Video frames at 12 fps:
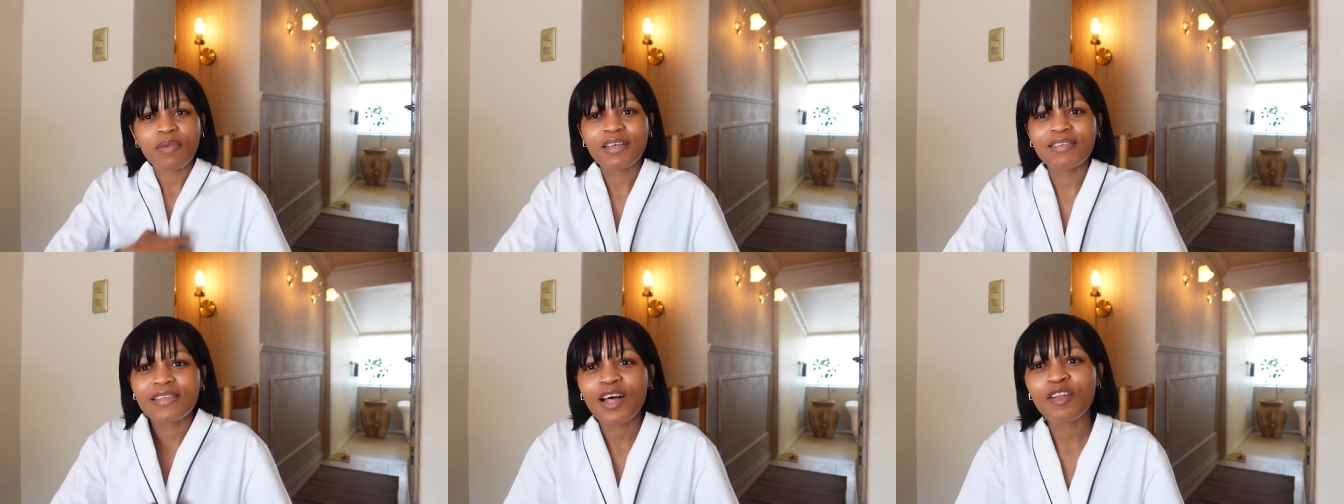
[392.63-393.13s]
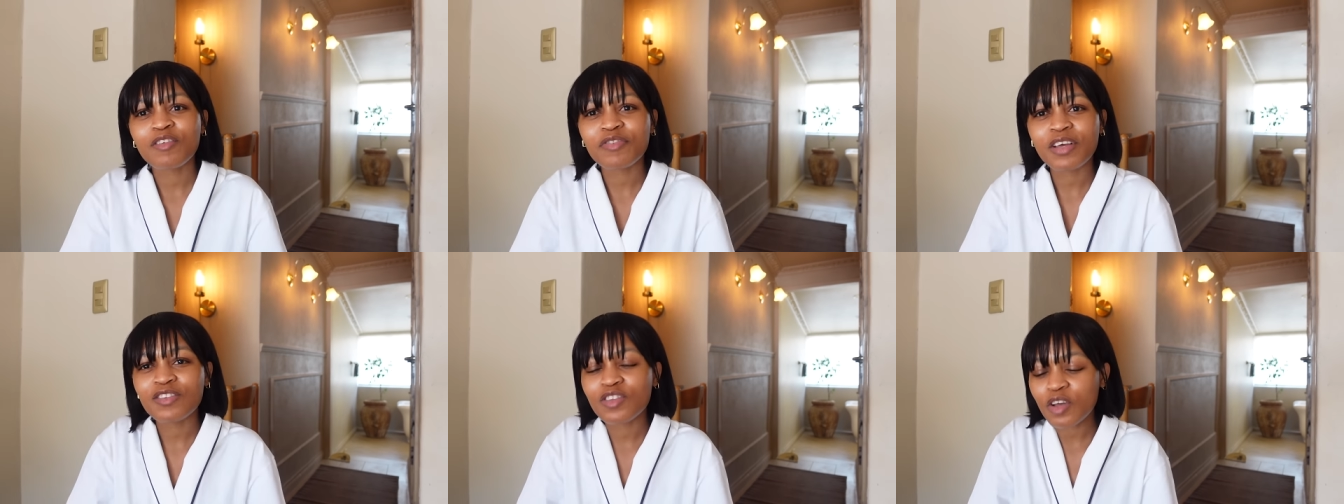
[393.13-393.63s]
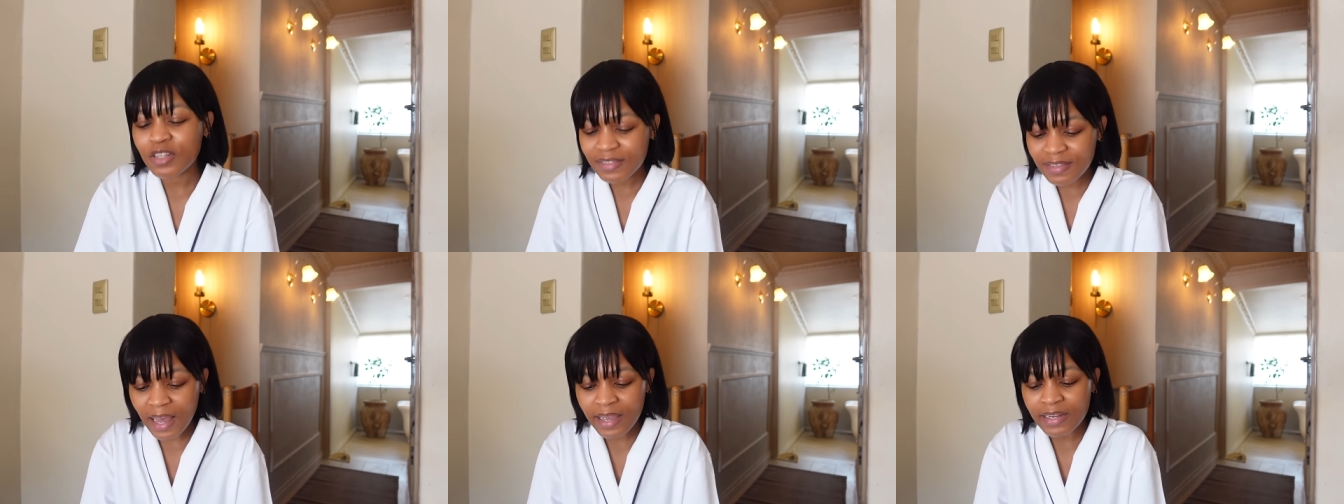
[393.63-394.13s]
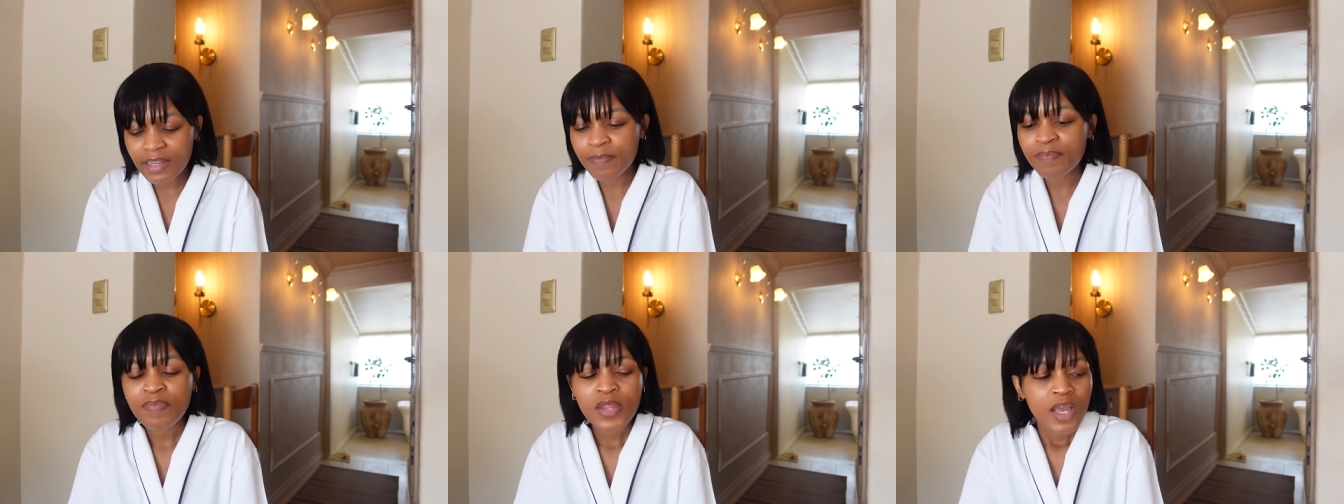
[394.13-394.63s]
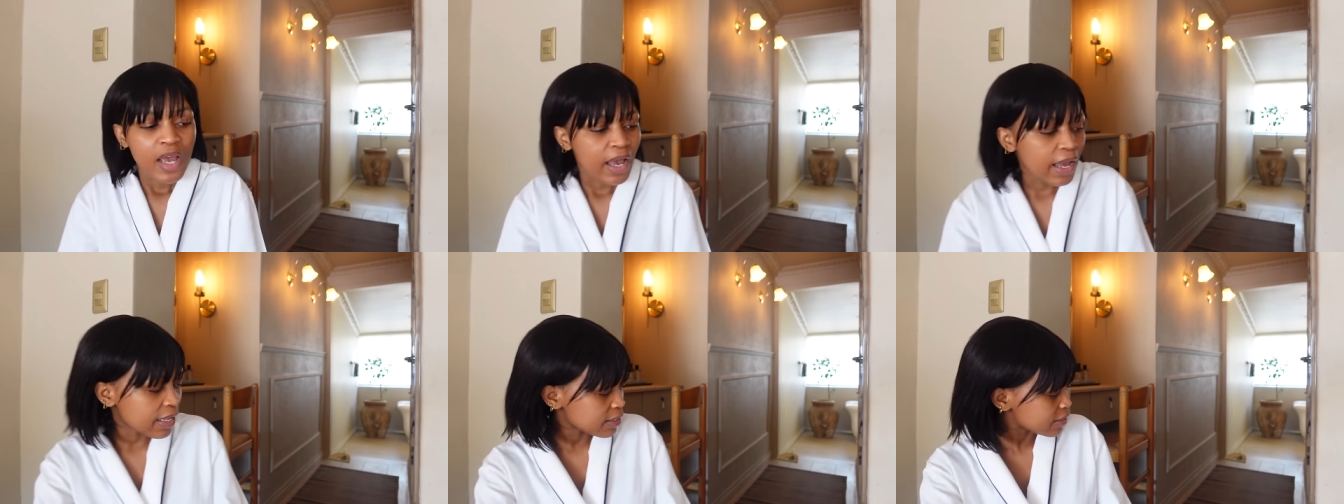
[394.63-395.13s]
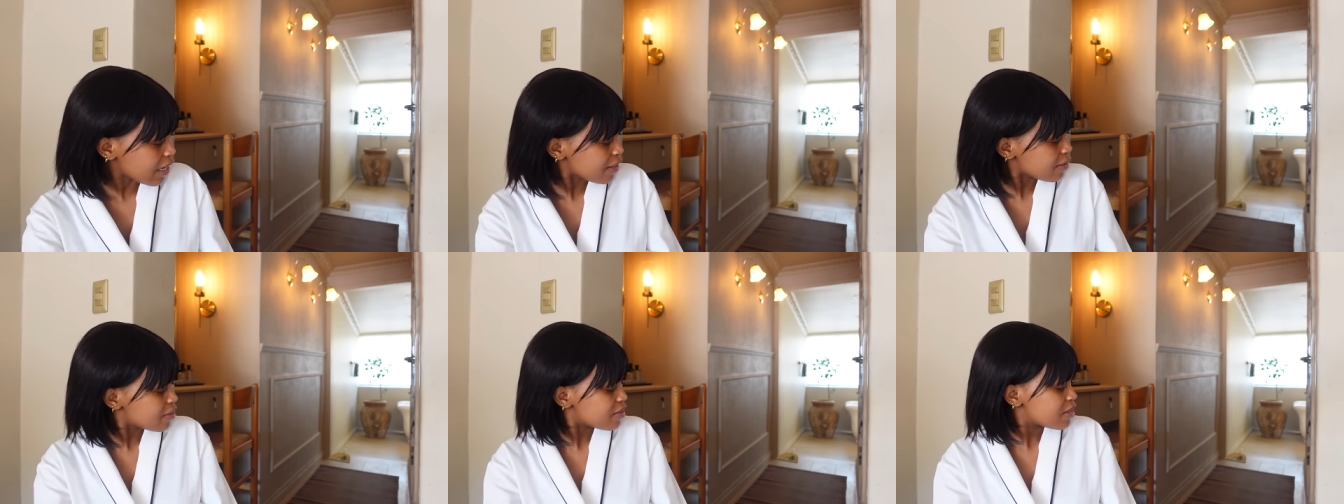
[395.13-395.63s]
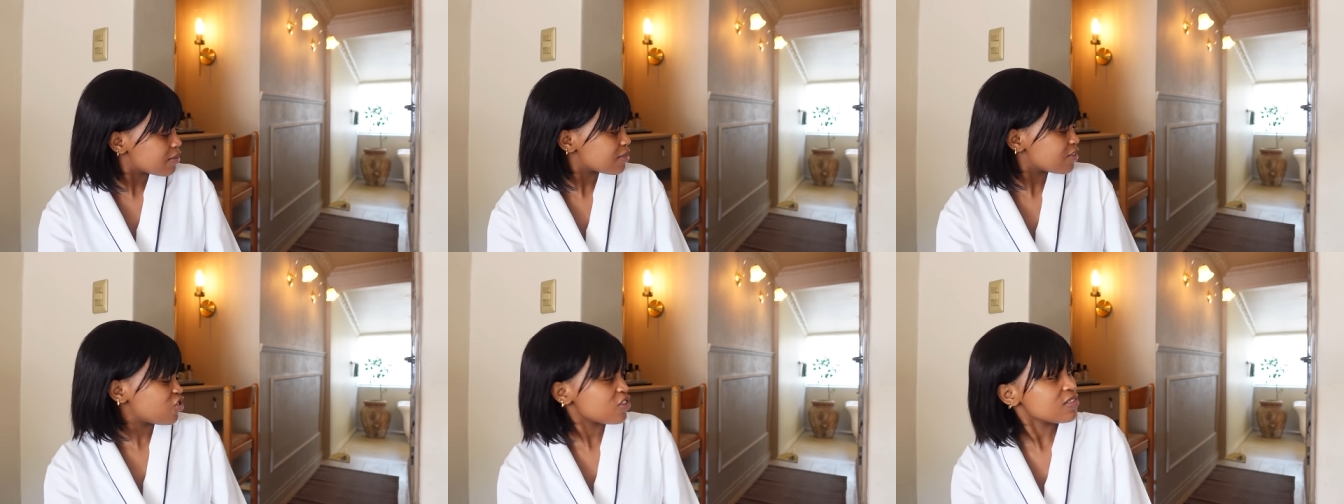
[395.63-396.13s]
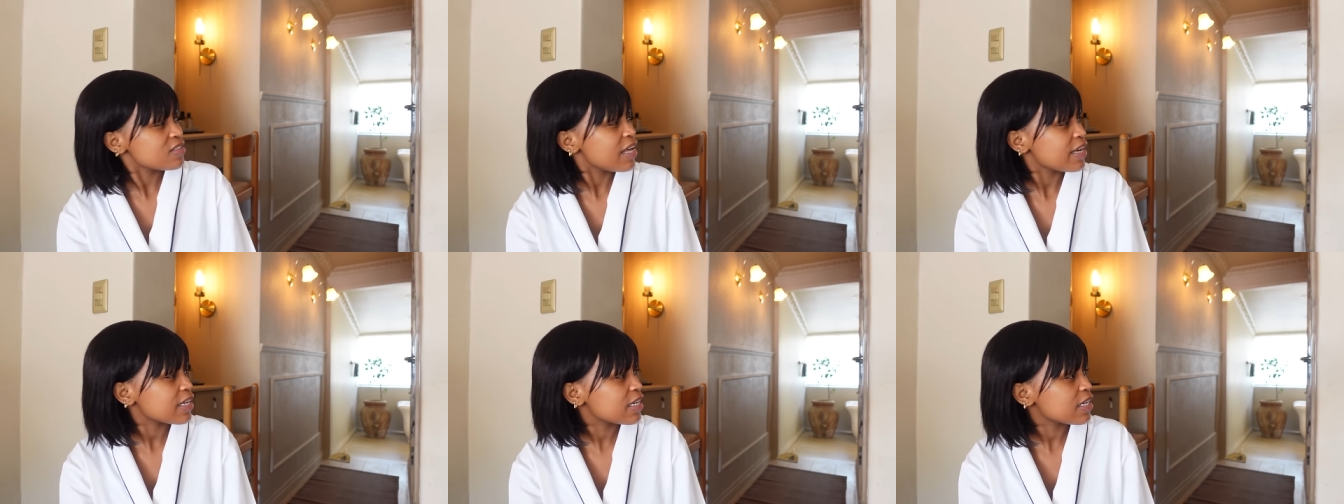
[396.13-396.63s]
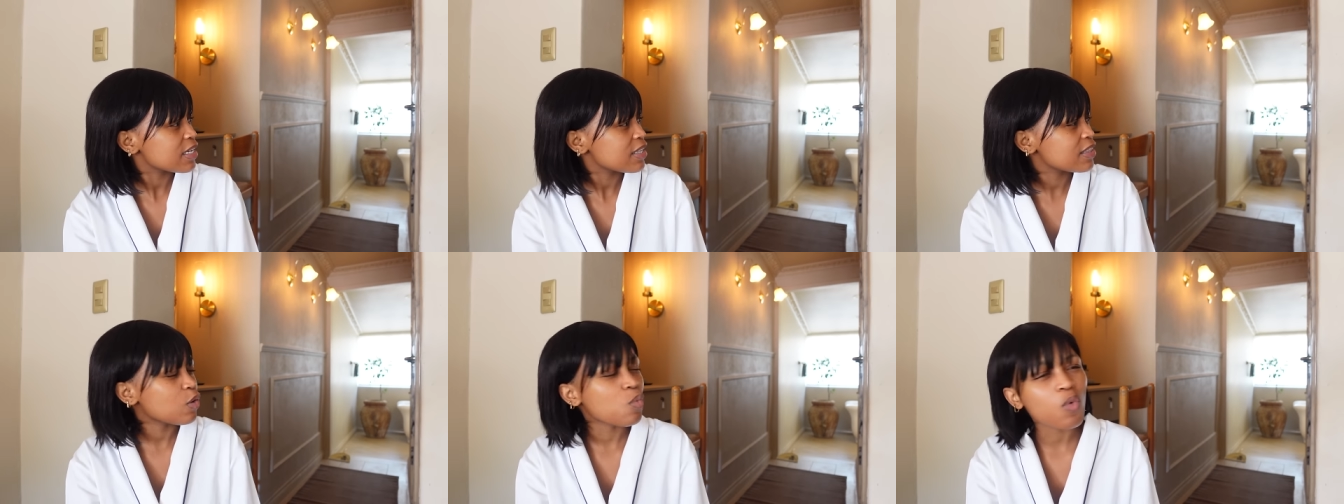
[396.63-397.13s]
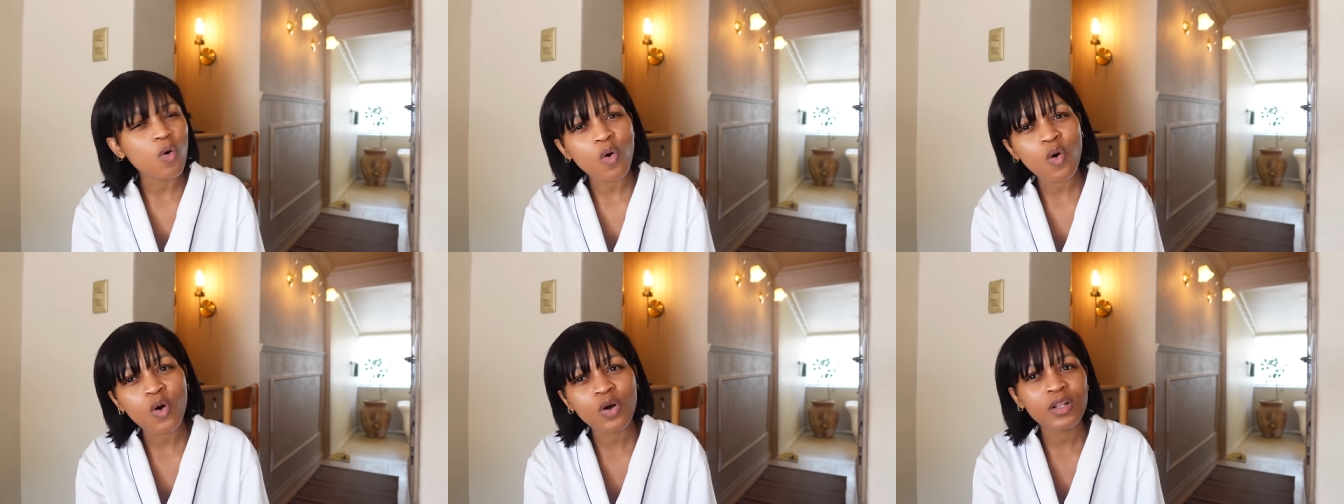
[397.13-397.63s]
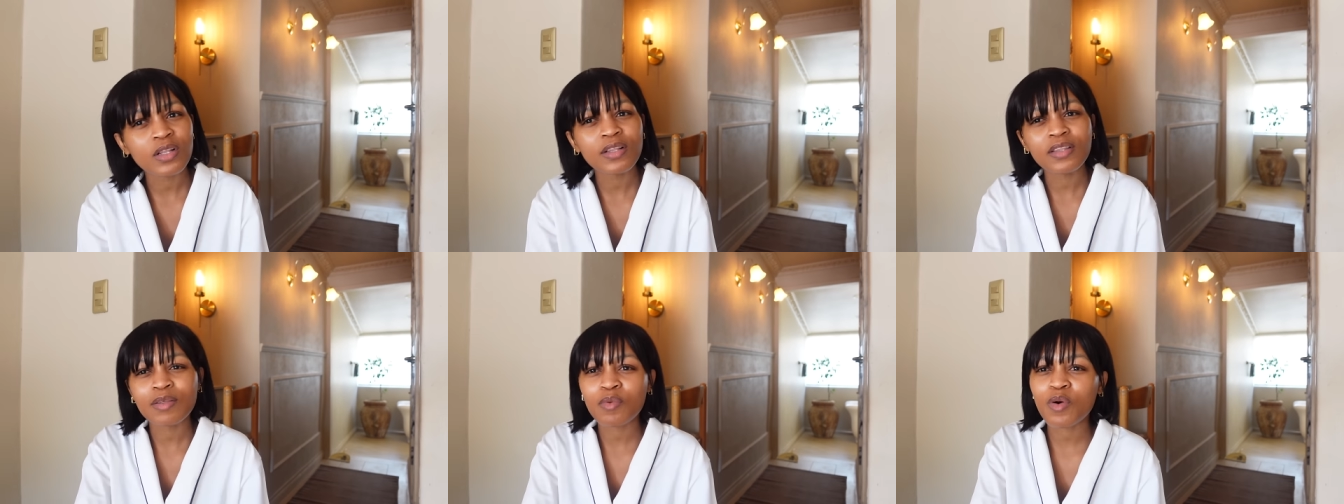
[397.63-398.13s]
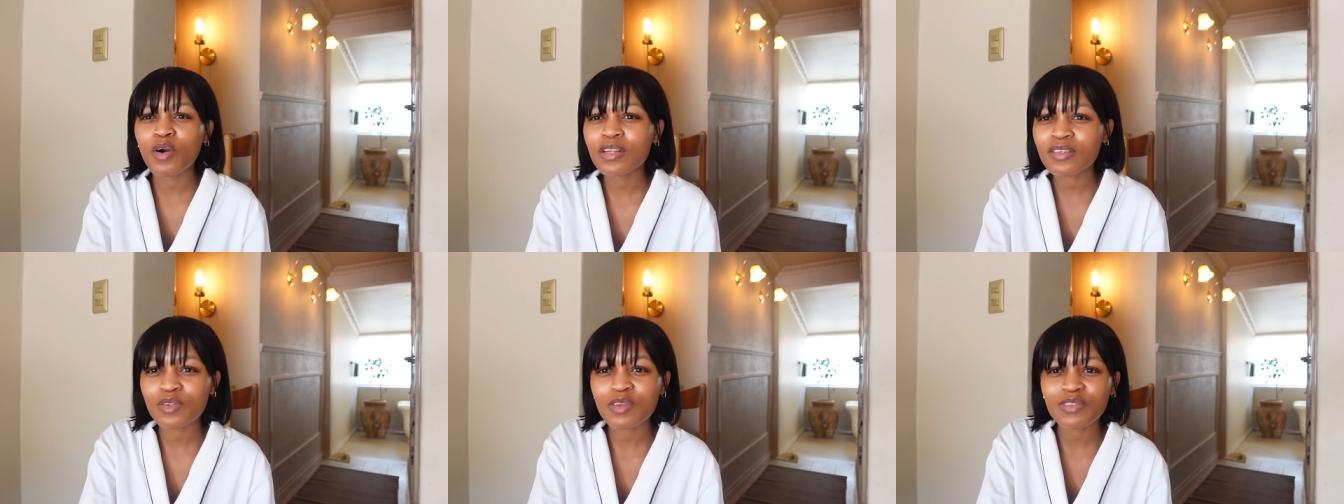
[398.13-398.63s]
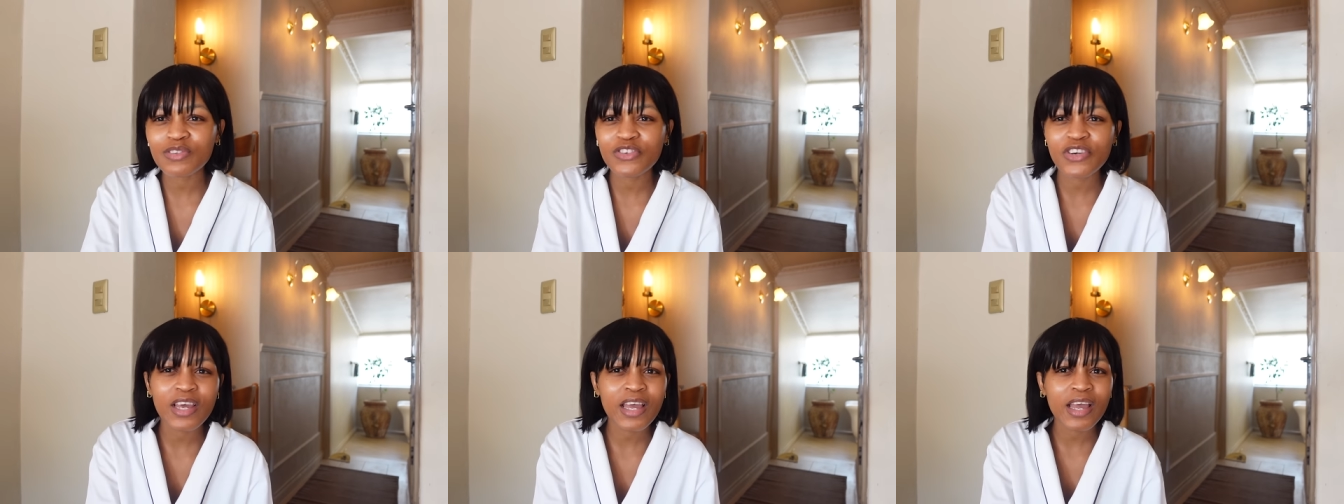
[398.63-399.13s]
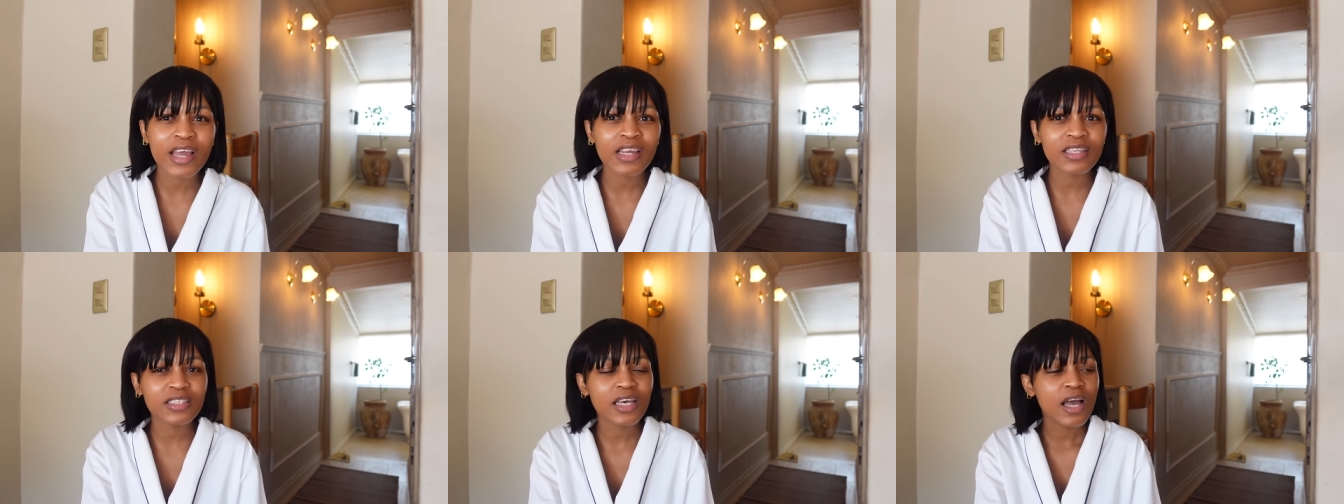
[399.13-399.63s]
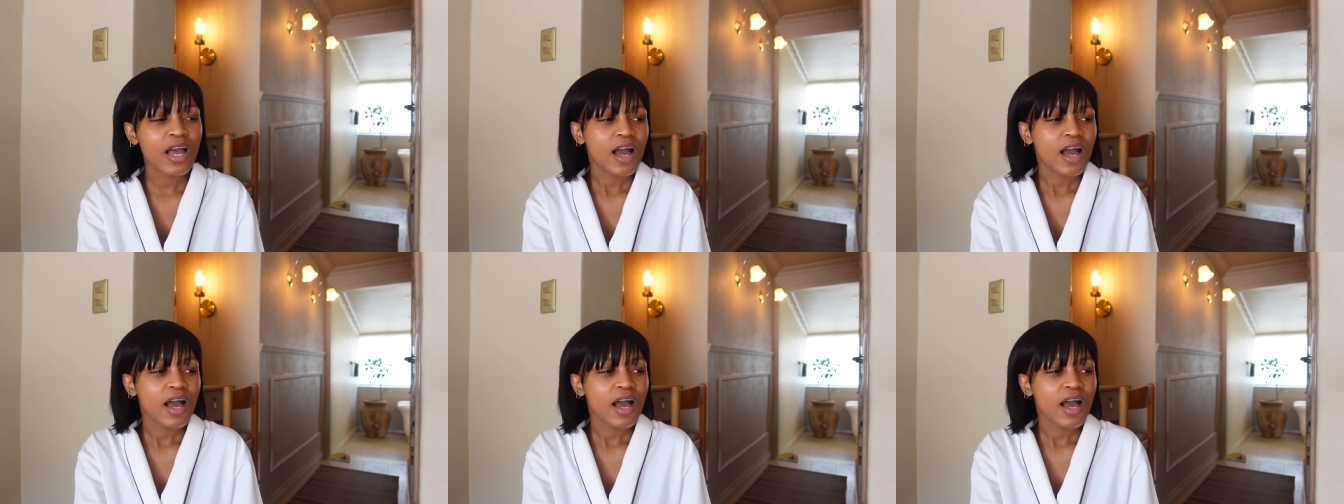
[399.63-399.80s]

myself it's not tidy and other things it's just like the wall the wall is not straight